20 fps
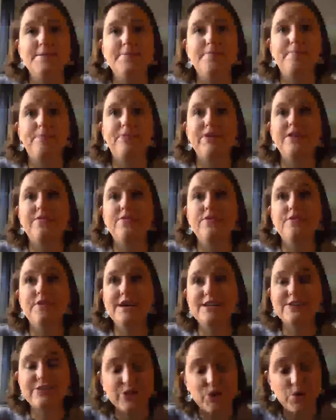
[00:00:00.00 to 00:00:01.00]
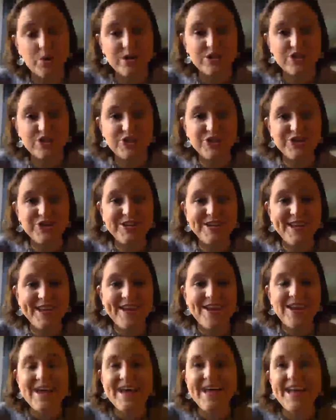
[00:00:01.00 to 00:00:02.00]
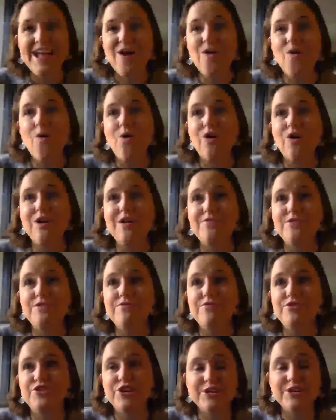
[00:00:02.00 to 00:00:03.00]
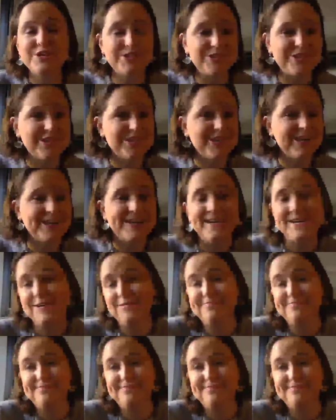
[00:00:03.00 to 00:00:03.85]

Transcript: if you've asked a question, or if you've just been,